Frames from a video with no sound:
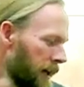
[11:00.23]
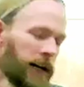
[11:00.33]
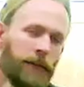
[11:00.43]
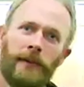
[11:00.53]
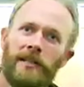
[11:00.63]

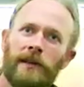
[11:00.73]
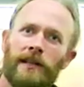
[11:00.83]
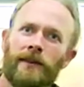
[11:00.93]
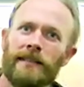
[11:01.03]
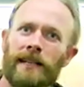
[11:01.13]
measurement
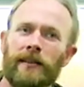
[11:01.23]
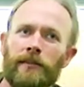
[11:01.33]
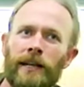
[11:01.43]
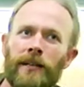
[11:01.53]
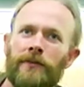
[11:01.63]
device, like a little
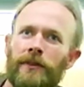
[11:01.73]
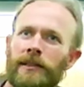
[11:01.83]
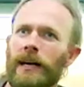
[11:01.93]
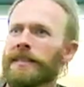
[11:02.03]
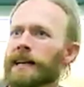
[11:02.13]
microphone
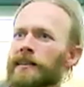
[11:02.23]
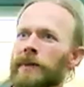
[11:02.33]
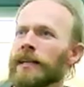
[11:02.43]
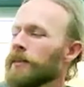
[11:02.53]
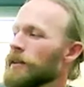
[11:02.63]
contact
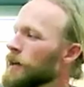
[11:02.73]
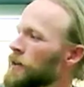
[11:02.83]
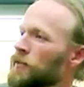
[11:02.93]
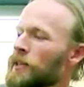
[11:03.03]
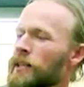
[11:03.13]
mic on the end
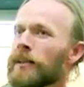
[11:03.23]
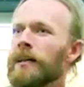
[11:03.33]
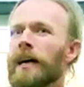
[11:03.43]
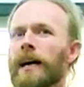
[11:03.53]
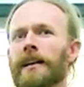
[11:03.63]
over here,
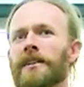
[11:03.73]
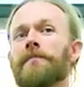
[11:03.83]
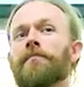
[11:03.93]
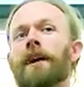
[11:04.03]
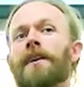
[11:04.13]
I can
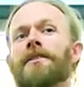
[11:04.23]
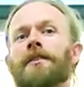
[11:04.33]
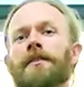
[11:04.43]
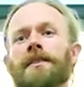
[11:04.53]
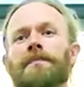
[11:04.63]
actually
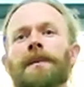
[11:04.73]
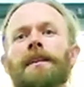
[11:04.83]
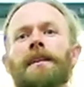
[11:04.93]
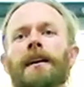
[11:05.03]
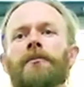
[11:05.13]
measure the
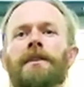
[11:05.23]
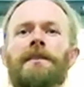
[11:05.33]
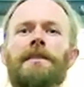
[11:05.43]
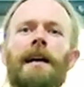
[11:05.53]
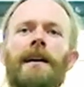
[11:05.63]
speed at
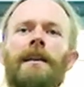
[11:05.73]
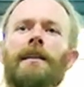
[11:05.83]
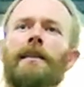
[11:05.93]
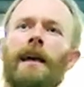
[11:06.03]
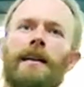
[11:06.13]
which that
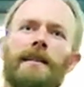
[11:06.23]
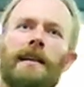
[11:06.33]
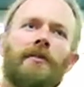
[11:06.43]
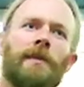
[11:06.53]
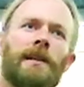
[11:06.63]

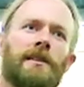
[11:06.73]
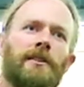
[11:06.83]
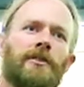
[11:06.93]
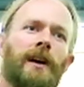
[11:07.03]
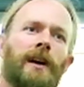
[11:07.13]

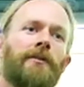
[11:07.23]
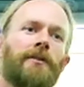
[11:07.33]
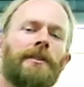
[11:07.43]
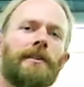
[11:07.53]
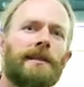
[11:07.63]
deformation
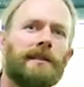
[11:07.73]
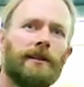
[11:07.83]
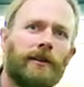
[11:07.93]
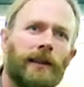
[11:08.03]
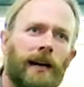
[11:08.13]
traveled in the
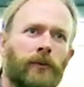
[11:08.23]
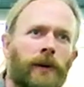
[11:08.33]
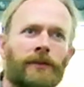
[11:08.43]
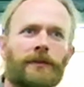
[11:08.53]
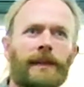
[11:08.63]
material, that
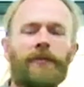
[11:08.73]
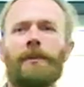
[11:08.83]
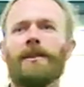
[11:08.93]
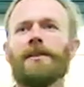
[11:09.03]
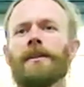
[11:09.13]
wave of
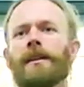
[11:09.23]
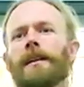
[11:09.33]
deformation.